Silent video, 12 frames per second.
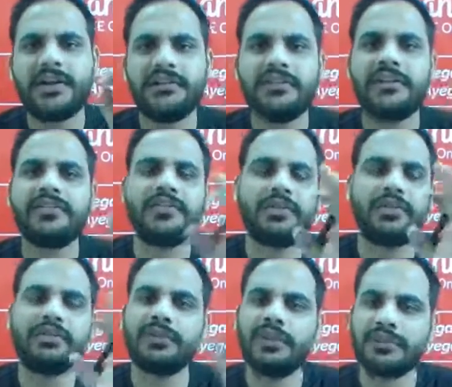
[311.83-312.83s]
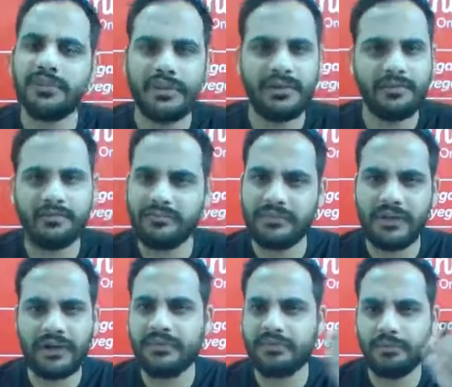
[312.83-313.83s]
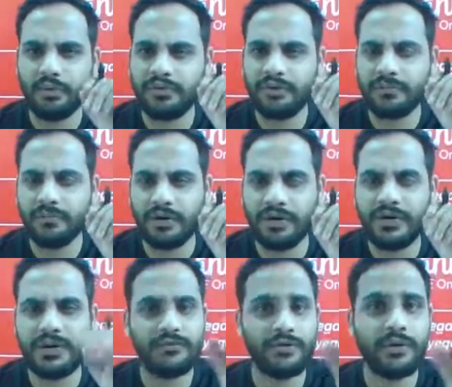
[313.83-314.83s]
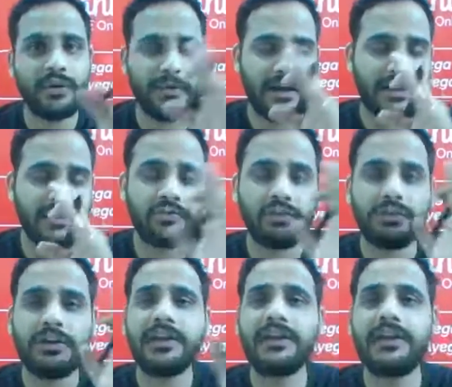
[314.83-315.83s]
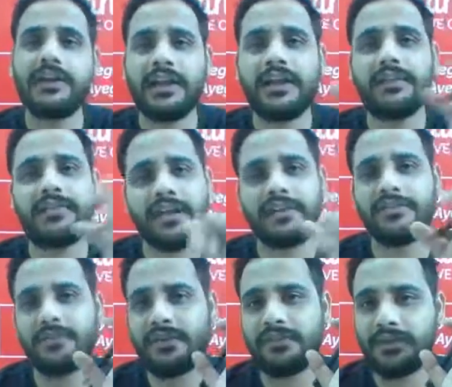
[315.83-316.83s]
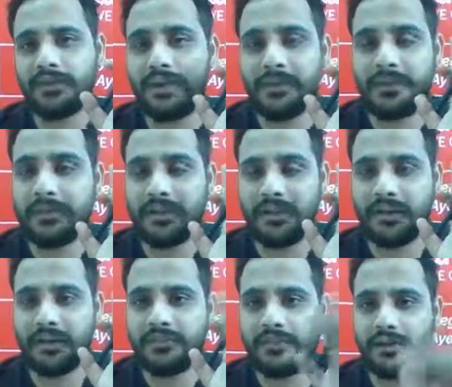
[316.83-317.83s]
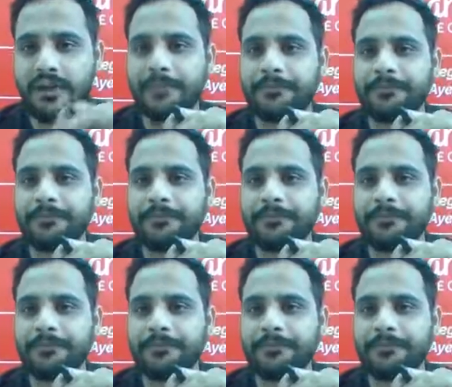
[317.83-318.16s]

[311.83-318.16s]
Just go through the theorem. That is most important if you are planning to take science maths in your upcoming grades. Okay.